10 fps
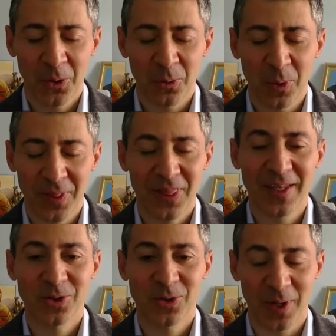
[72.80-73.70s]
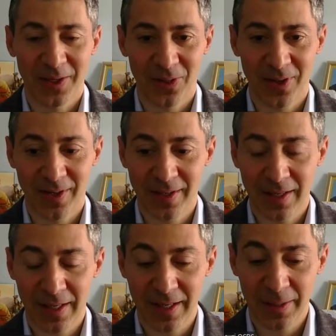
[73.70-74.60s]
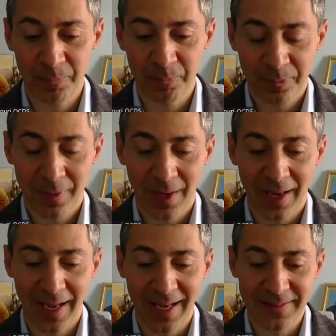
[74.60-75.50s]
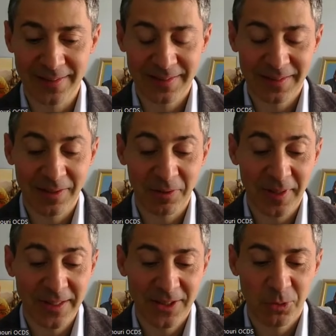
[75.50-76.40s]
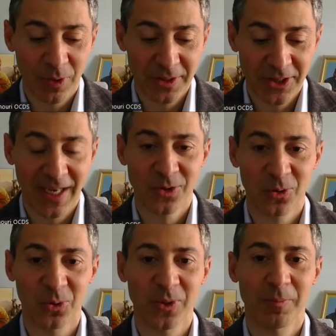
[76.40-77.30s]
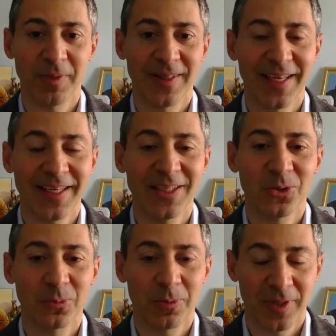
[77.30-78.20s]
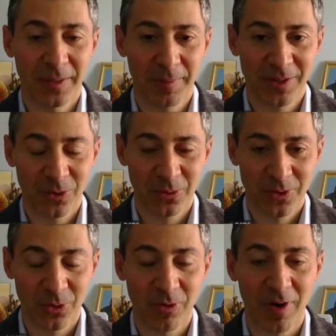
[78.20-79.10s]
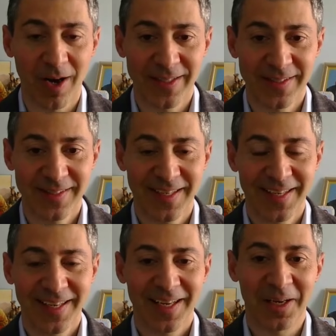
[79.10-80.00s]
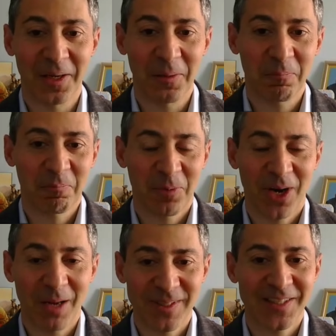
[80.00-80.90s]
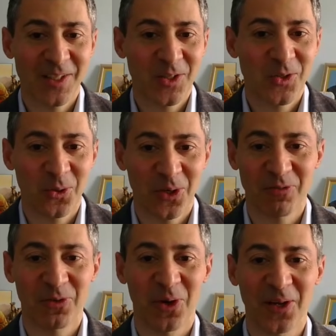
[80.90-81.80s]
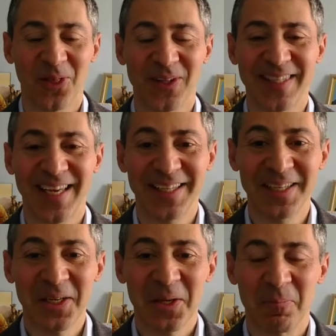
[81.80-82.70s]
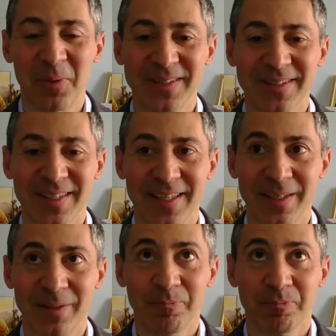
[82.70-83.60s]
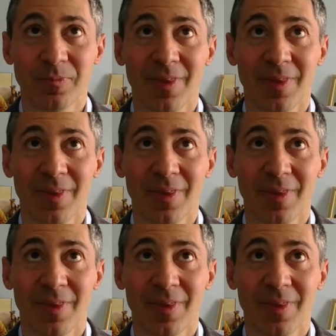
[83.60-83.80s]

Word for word: one thing to another. Um, and she she has always been the key to bring me to, to Christ. Mm -hmm. uh, perhaps that's a story for another day. But um,